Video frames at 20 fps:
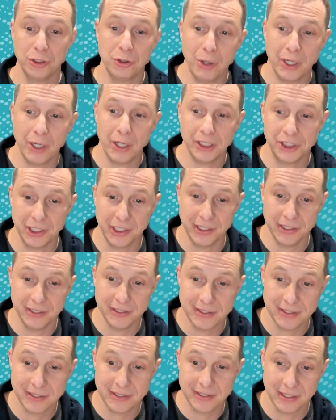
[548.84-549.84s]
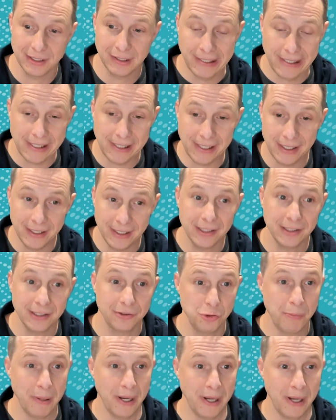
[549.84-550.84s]
questions lead
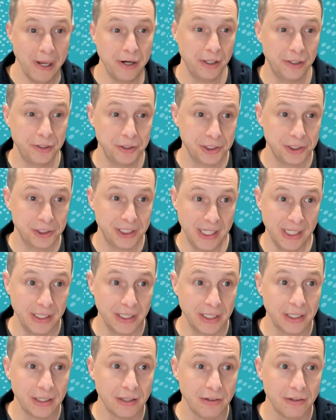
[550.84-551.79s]
to better understanding.